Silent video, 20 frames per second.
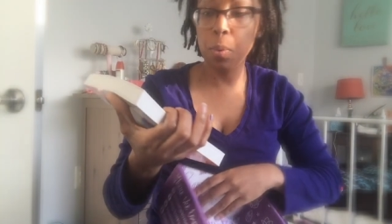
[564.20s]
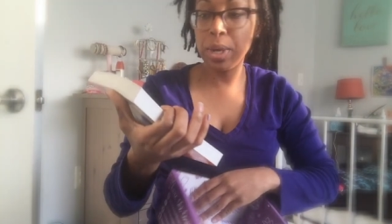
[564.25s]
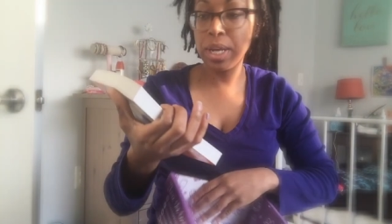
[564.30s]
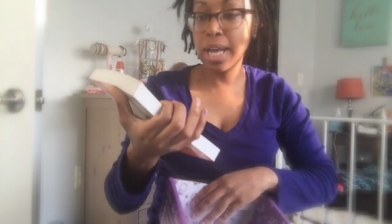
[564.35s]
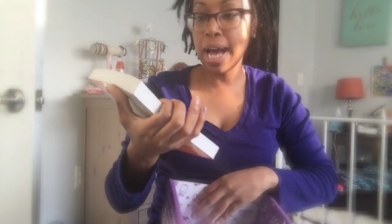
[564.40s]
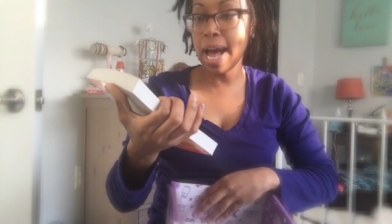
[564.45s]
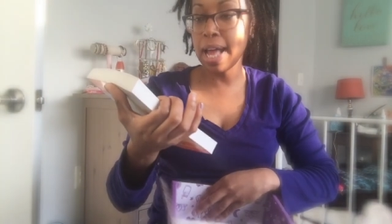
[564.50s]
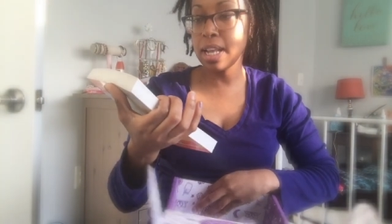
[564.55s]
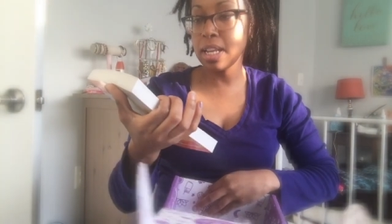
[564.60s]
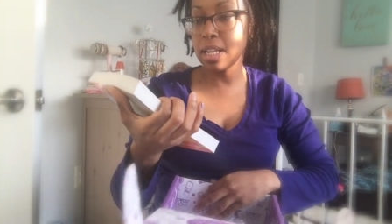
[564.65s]

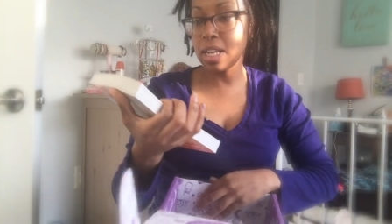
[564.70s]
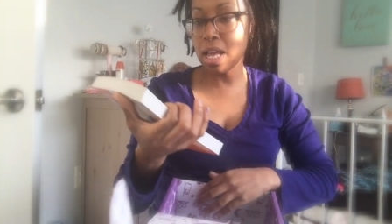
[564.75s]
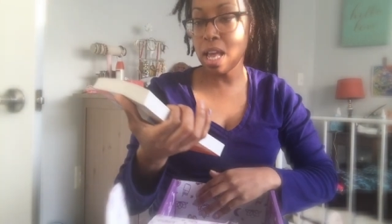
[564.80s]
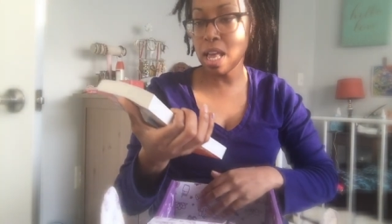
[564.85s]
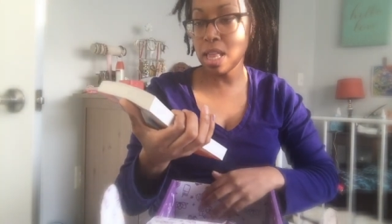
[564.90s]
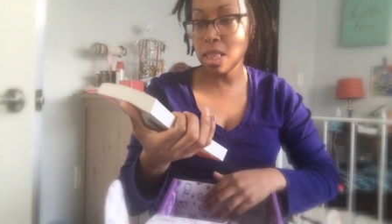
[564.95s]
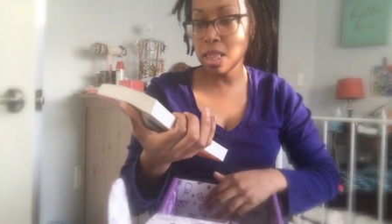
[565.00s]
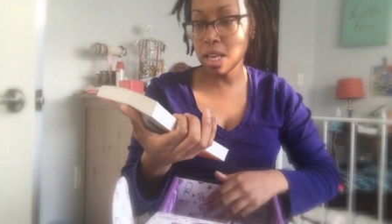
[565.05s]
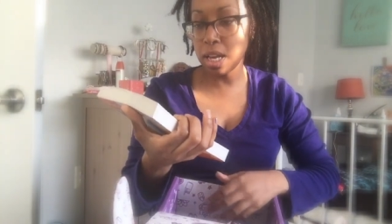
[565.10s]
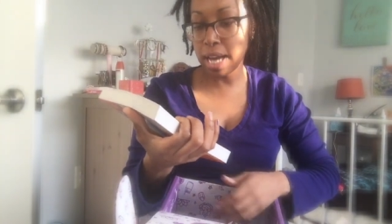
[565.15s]
we got it
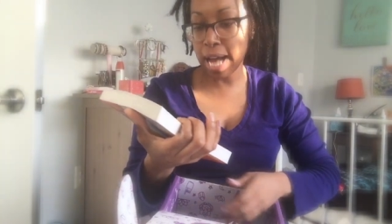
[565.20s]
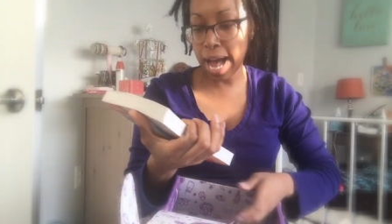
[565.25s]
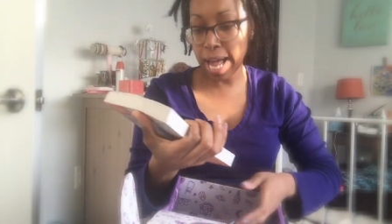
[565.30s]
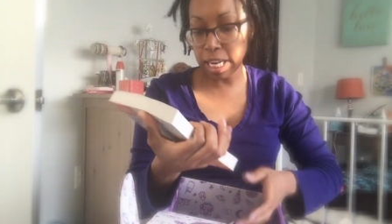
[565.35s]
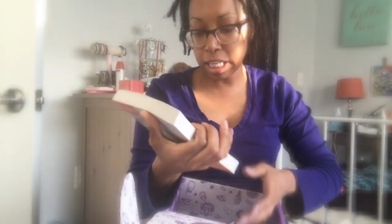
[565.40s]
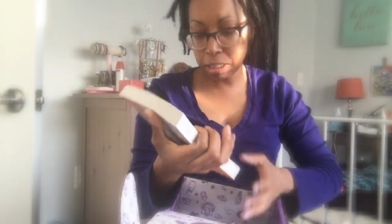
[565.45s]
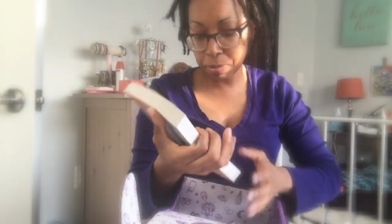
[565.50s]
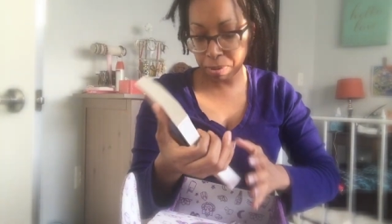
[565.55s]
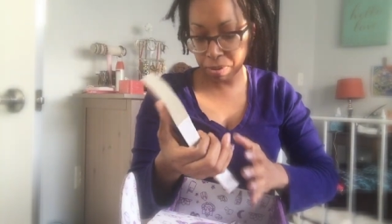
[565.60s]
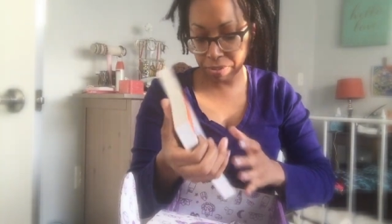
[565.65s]
in the
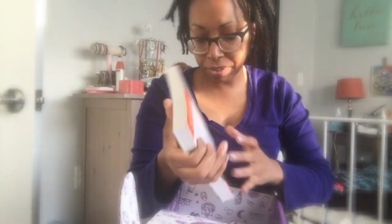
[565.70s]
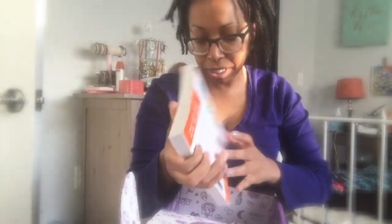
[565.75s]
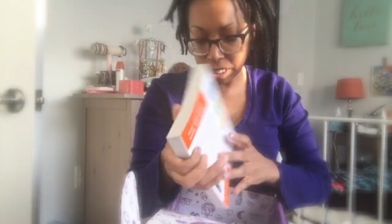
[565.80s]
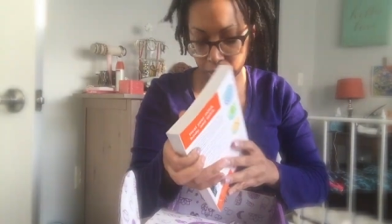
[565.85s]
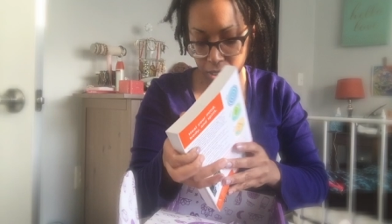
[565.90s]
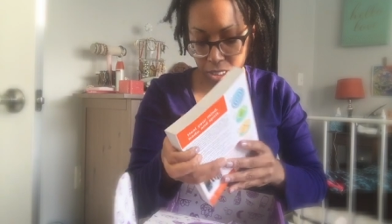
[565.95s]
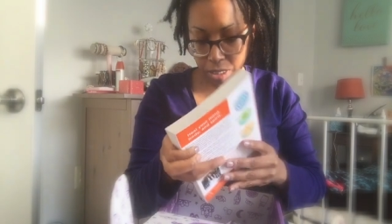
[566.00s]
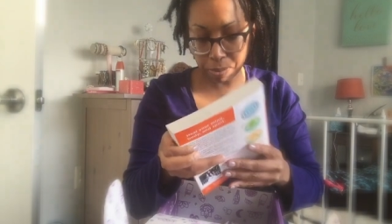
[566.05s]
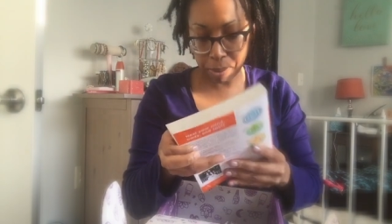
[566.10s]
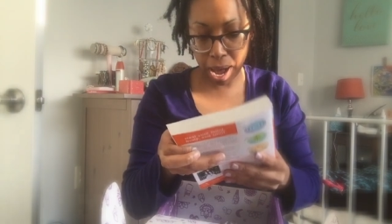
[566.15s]
Goddess
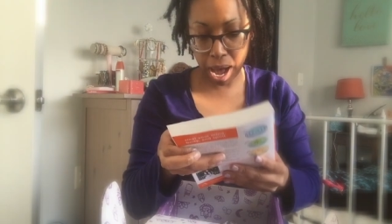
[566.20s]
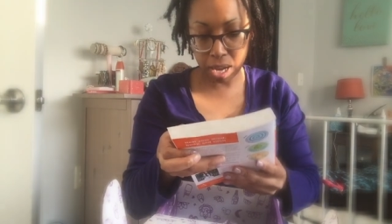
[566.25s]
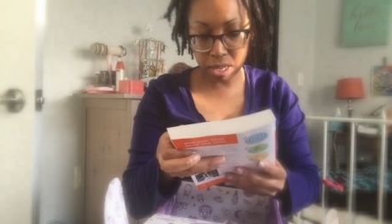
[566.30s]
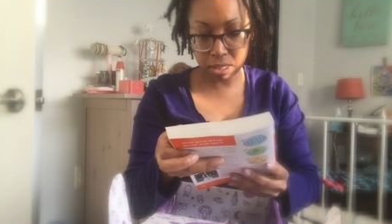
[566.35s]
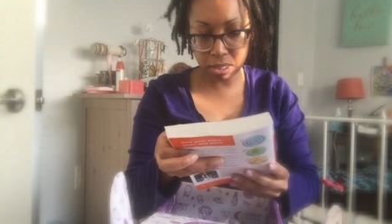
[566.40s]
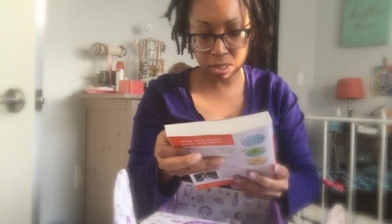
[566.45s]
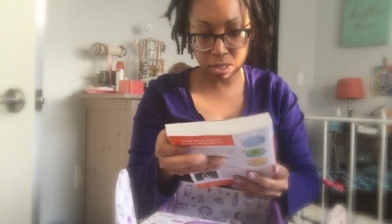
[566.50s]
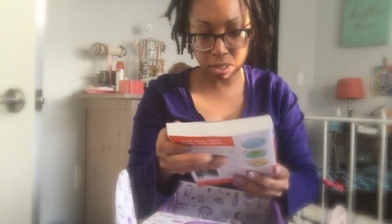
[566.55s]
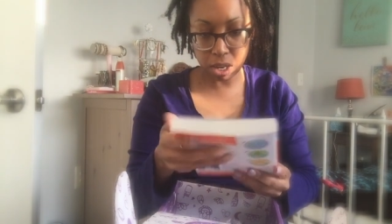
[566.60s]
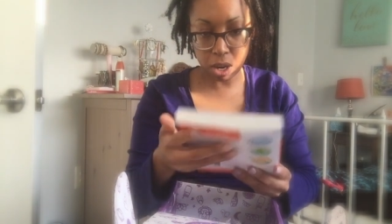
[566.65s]
Provisions box.